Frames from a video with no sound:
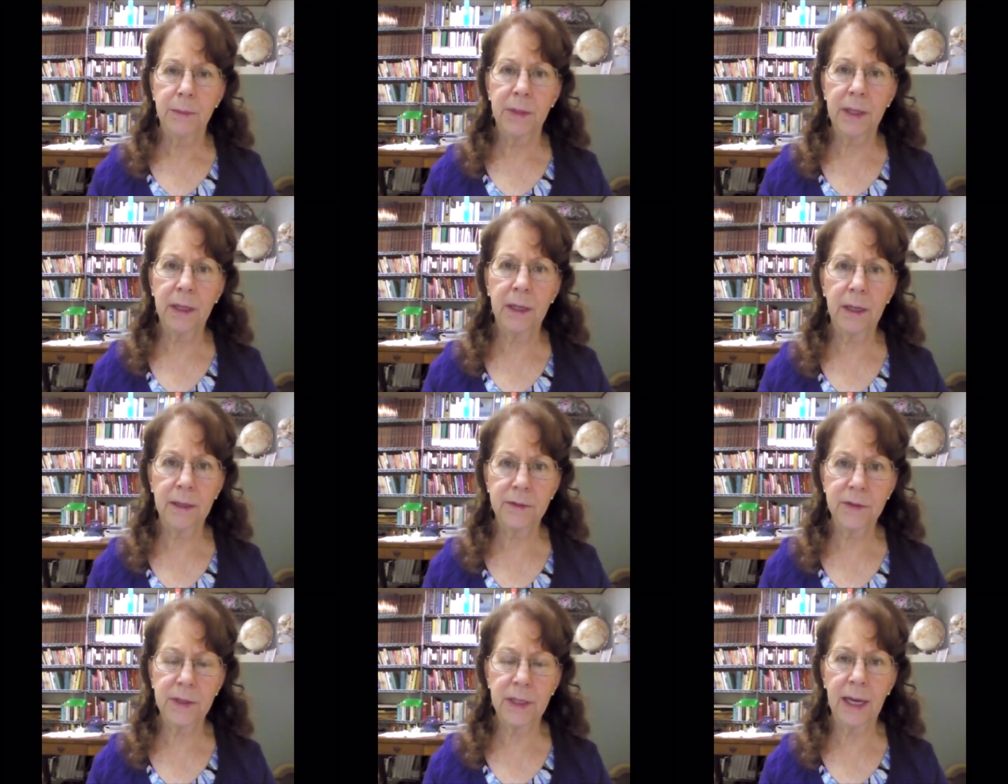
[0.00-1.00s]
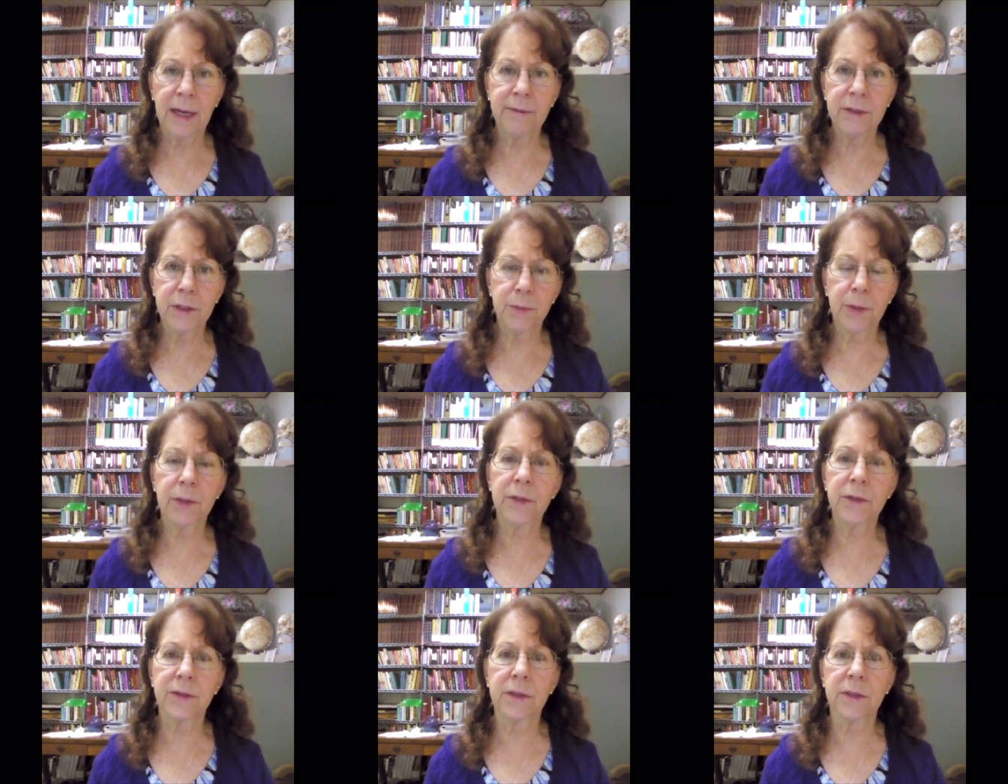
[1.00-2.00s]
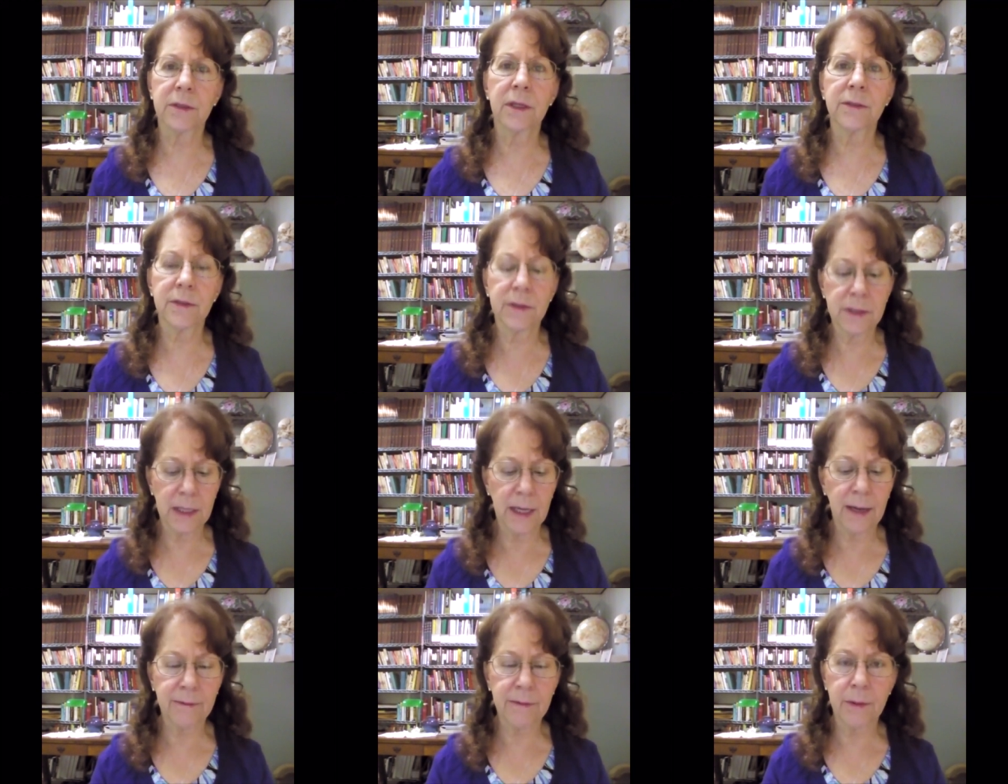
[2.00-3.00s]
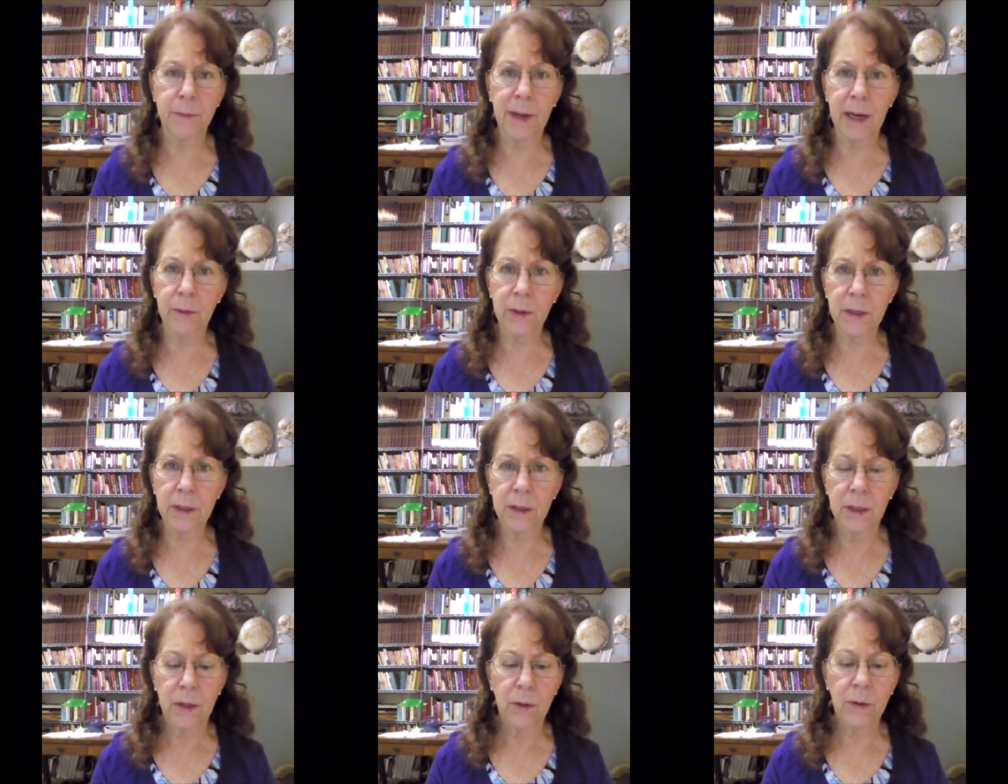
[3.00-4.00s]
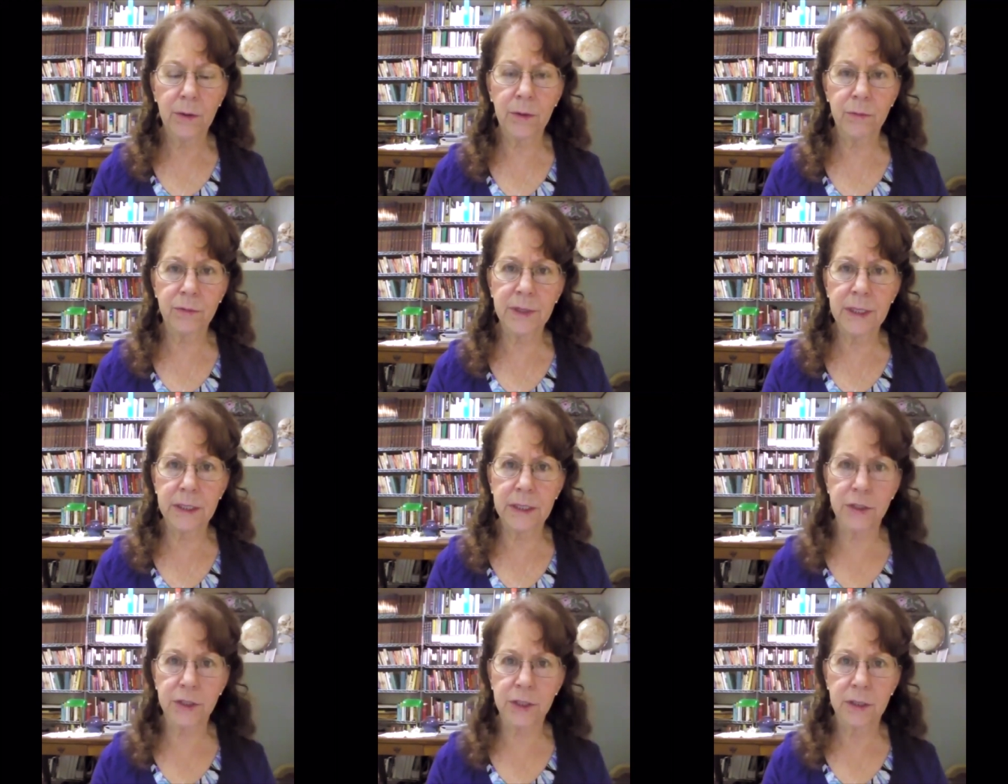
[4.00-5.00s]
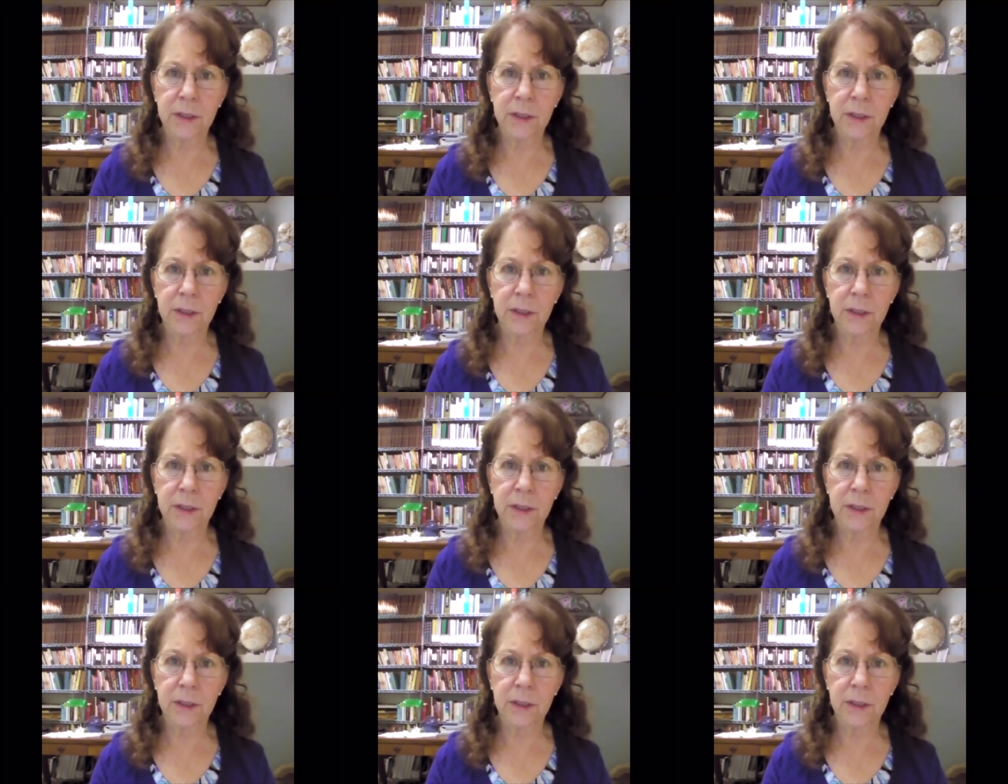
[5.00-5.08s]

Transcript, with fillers: because the average person doesn't have the power or the reach